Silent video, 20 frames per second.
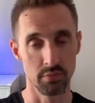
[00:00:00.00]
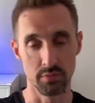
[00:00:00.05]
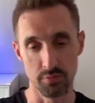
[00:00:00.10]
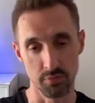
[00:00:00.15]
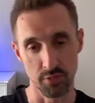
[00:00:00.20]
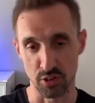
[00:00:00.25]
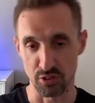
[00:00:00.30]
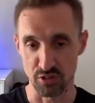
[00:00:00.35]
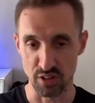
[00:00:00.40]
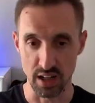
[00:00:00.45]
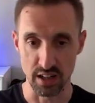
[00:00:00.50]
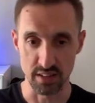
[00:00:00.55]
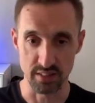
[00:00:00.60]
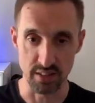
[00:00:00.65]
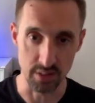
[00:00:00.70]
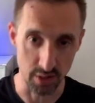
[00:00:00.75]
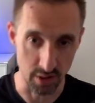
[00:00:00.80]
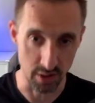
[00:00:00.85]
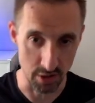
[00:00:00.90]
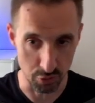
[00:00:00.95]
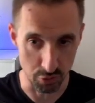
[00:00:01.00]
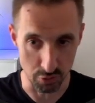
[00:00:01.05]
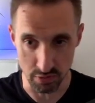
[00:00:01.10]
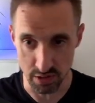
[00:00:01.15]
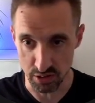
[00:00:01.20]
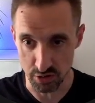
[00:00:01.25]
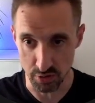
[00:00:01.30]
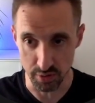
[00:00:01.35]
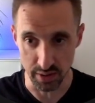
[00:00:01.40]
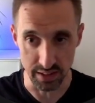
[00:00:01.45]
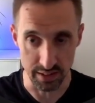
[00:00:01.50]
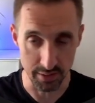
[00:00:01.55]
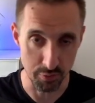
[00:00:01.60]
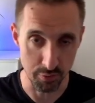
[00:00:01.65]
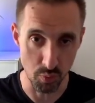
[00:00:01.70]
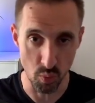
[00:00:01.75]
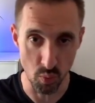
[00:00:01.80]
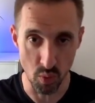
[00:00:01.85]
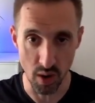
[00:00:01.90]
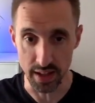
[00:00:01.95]
functionality that it's already doing a
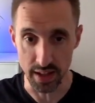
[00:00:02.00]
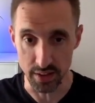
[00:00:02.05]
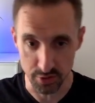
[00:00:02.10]
different way.